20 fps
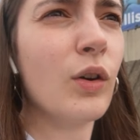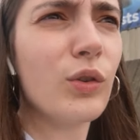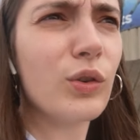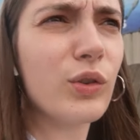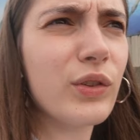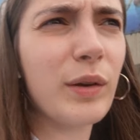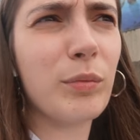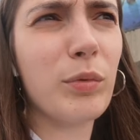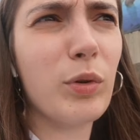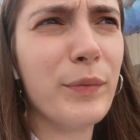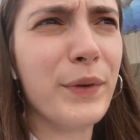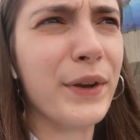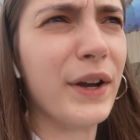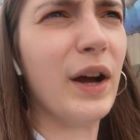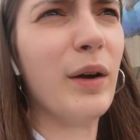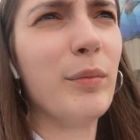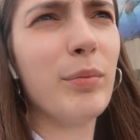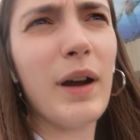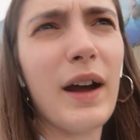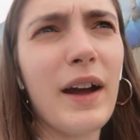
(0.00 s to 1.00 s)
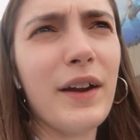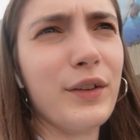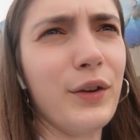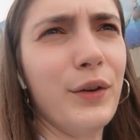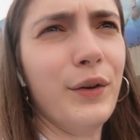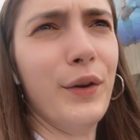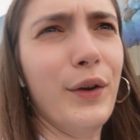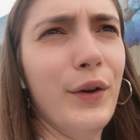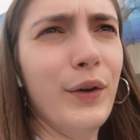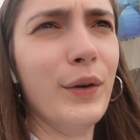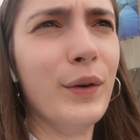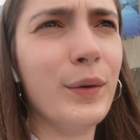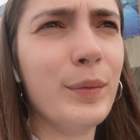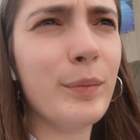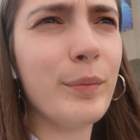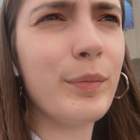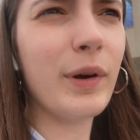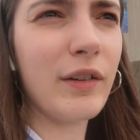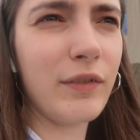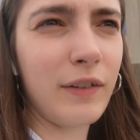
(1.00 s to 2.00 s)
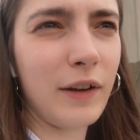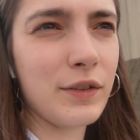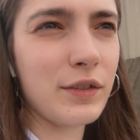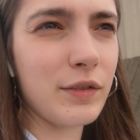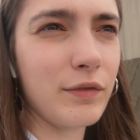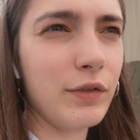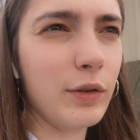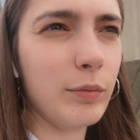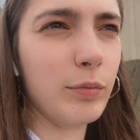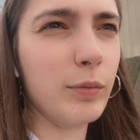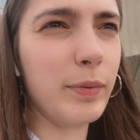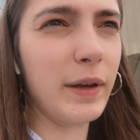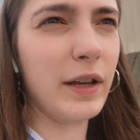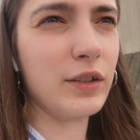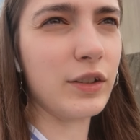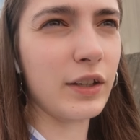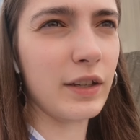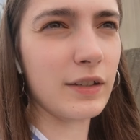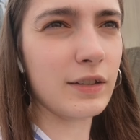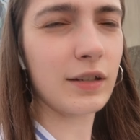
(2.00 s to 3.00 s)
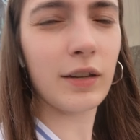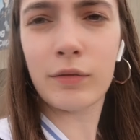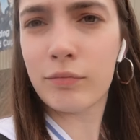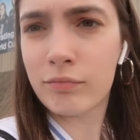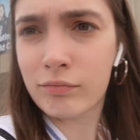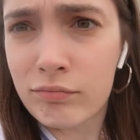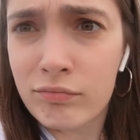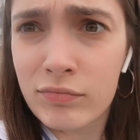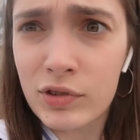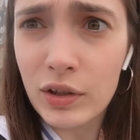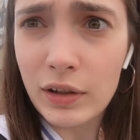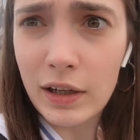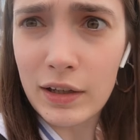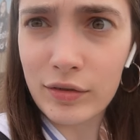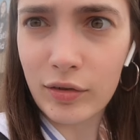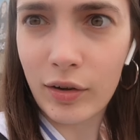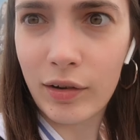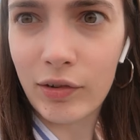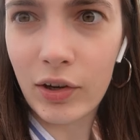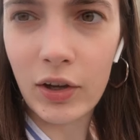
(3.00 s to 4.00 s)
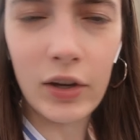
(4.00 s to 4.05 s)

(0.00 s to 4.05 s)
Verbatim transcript: Or they're warming up, I don't know, but I found some football pitches, so let's go have a